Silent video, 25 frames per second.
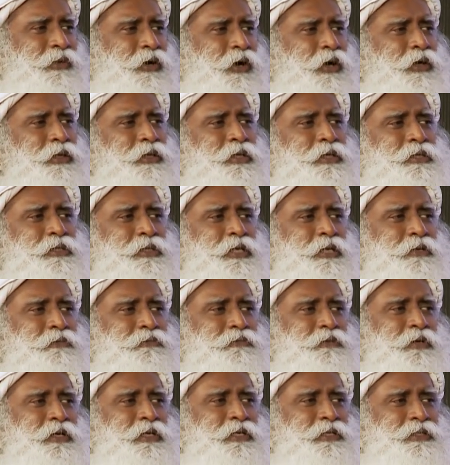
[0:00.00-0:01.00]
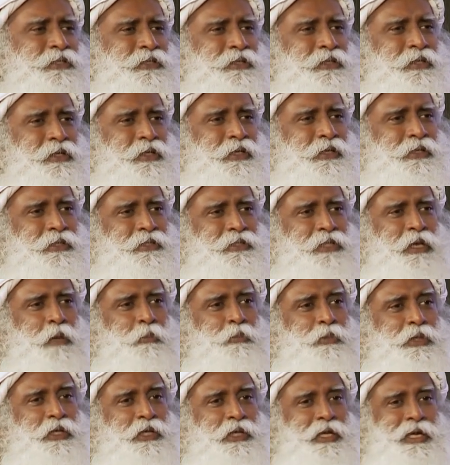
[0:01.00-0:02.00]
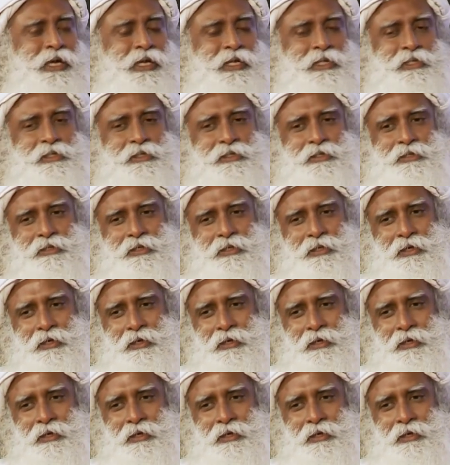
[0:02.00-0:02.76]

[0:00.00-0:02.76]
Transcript: On the surface, something else,